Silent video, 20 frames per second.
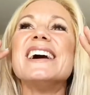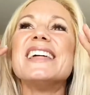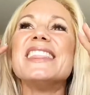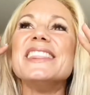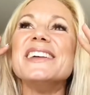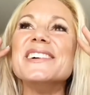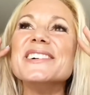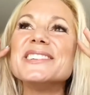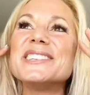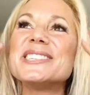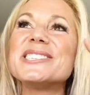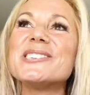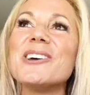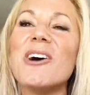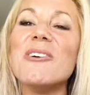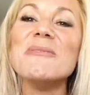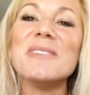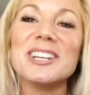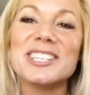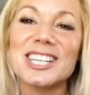There's
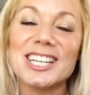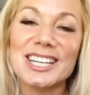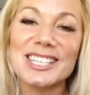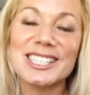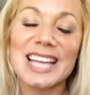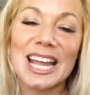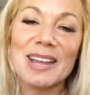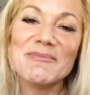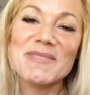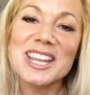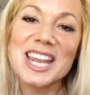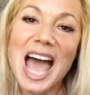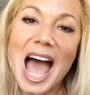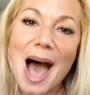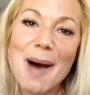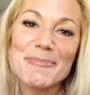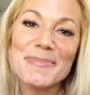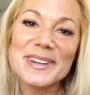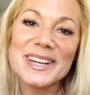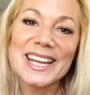so much excitement
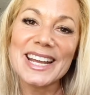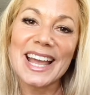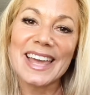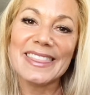happening.